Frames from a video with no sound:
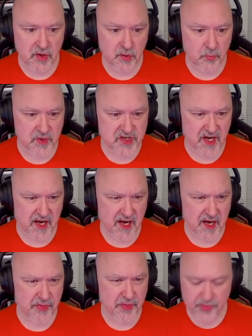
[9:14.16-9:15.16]
which
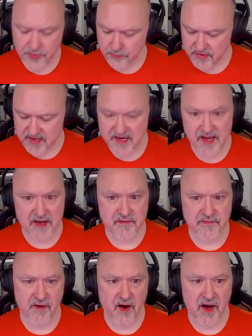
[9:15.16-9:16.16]
are three and
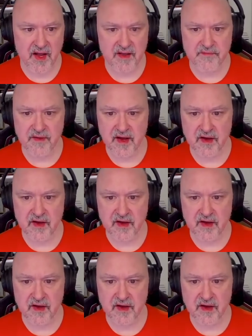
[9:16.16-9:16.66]
five,